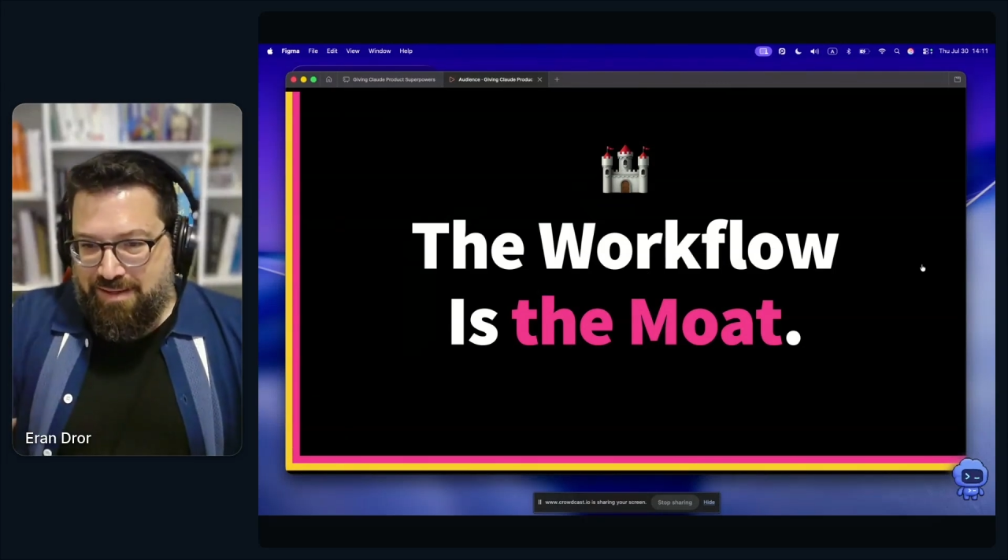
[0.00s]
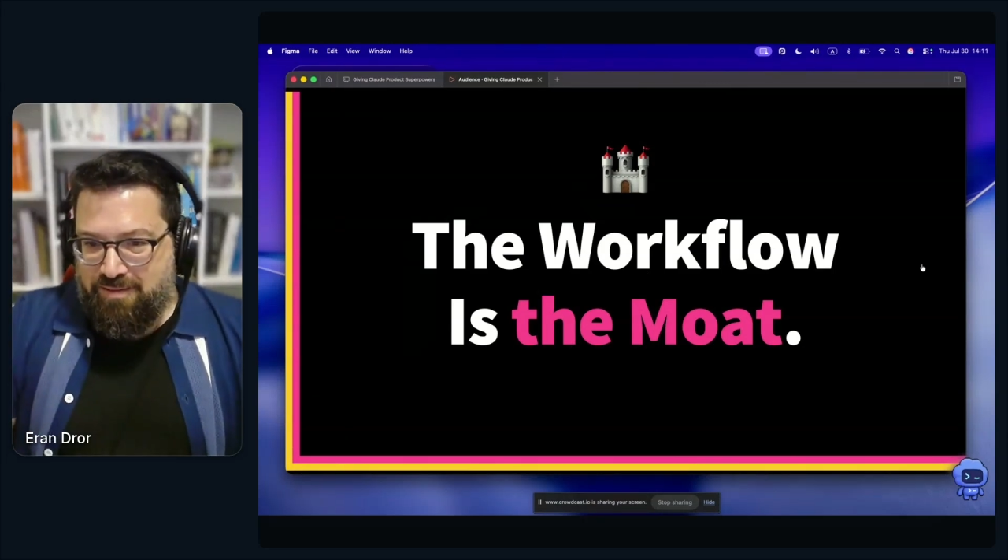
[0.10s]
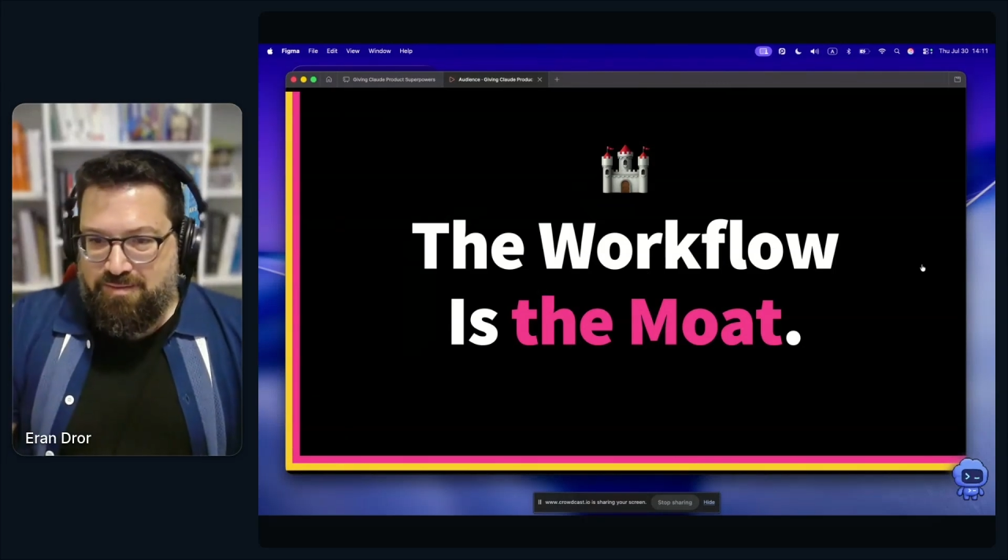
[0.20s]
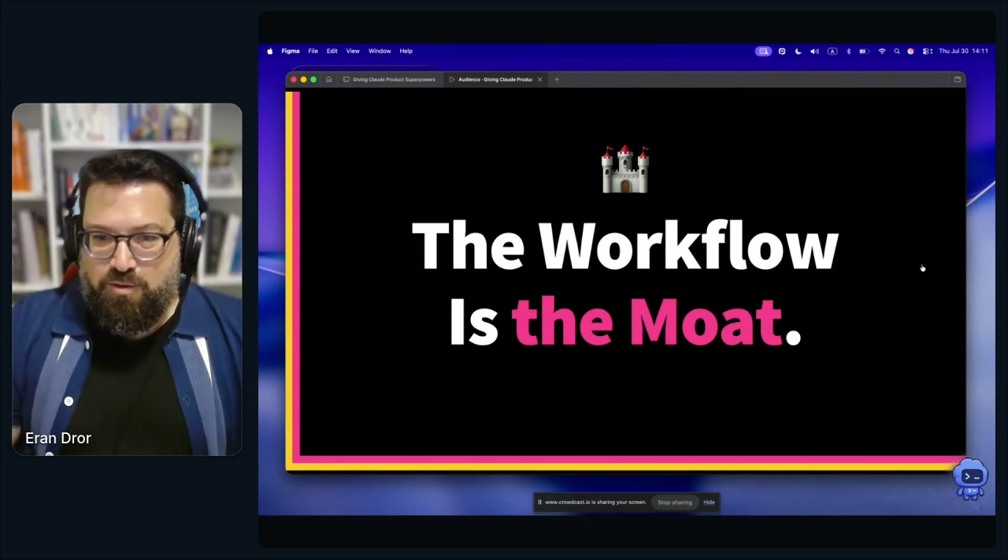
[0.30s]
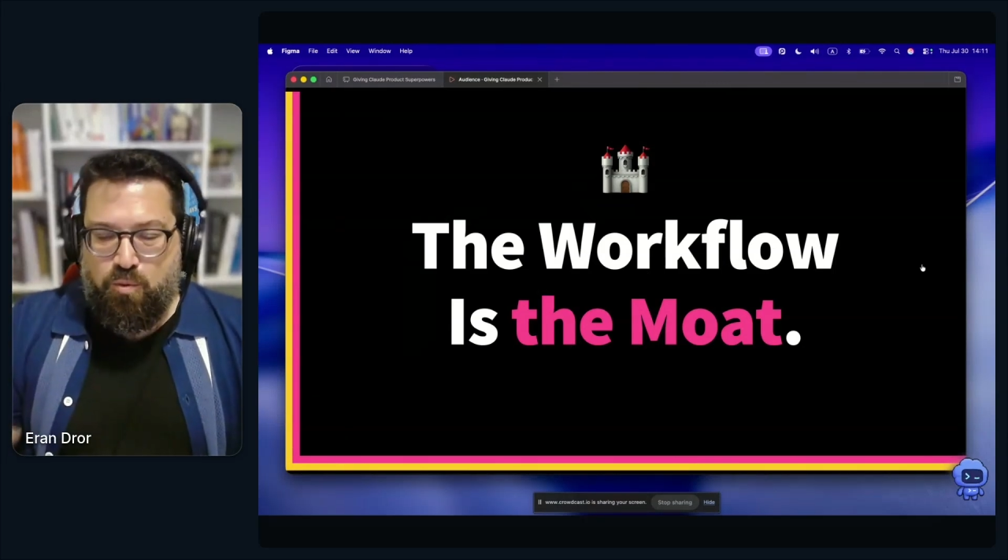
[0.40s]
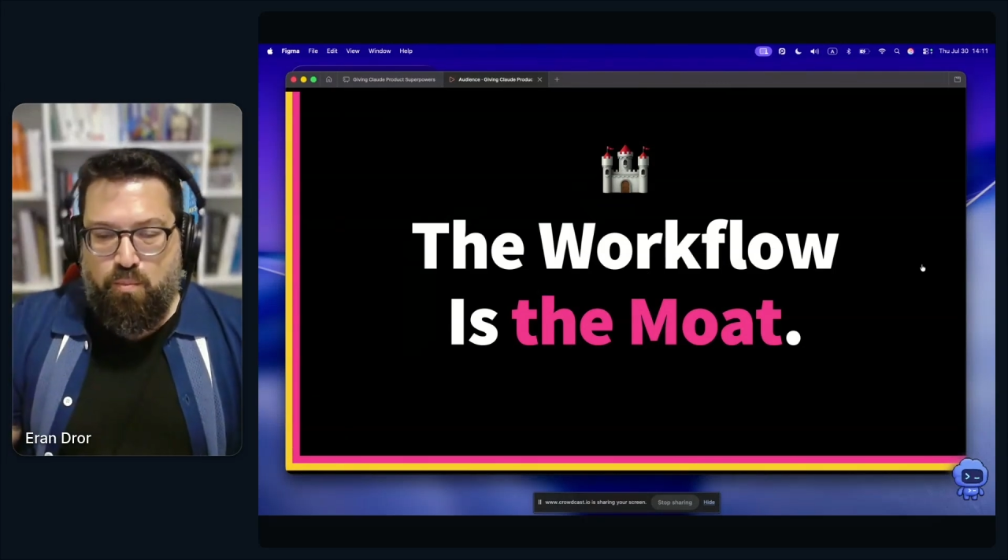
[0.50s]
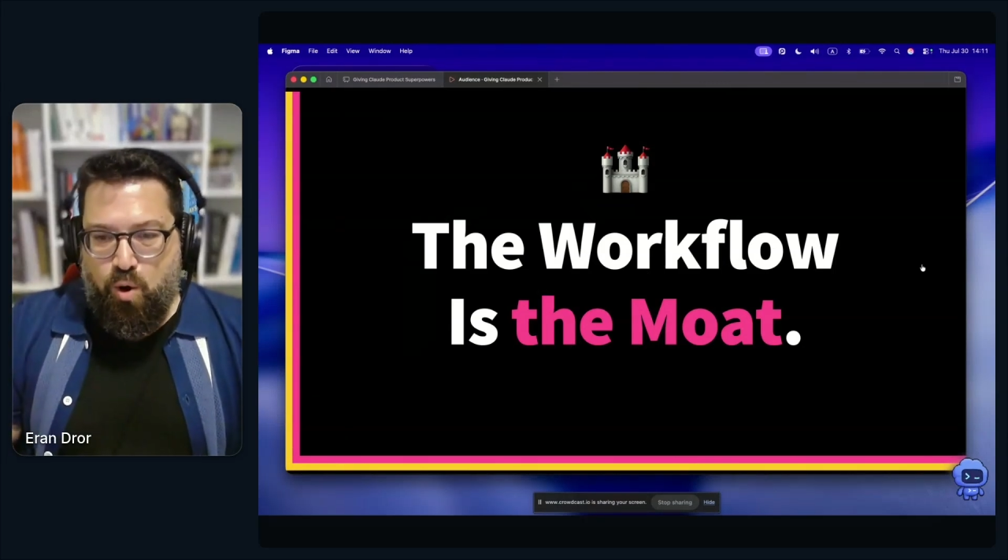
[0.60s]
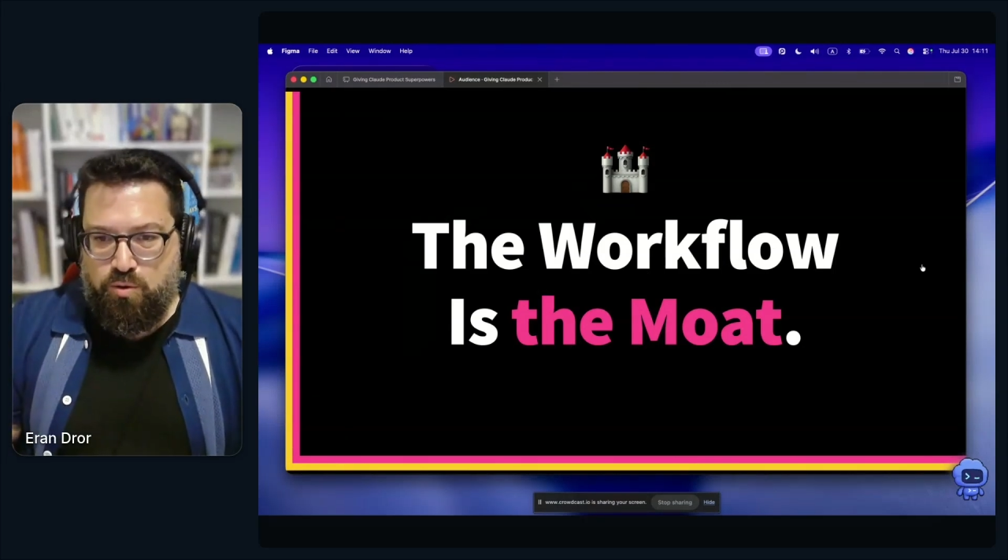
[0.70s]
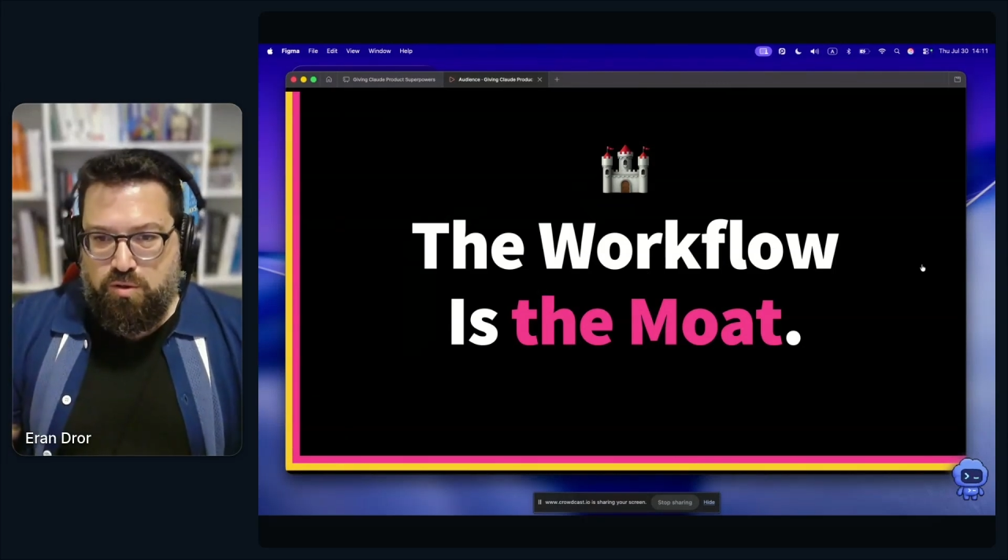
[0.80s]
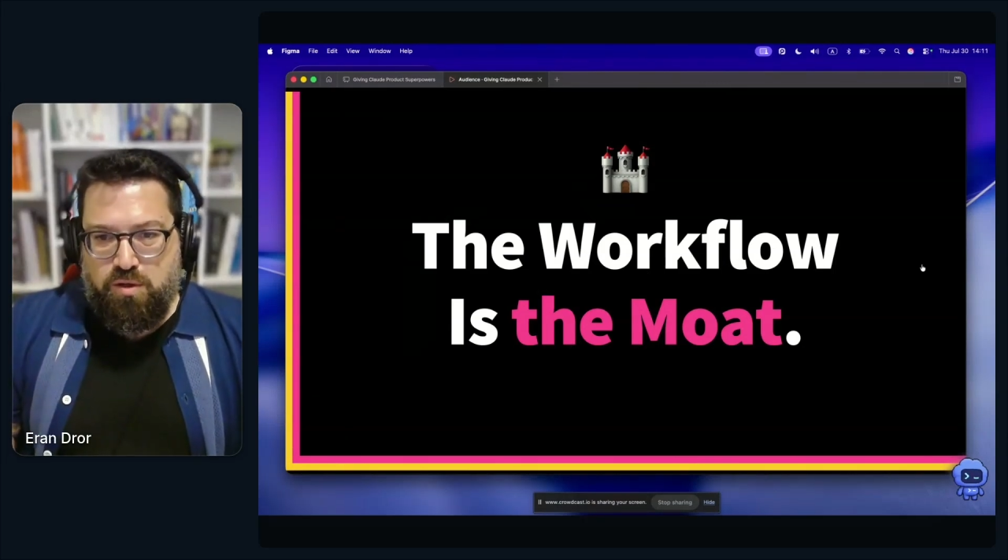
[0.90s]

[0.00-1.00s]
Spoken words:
is your moat,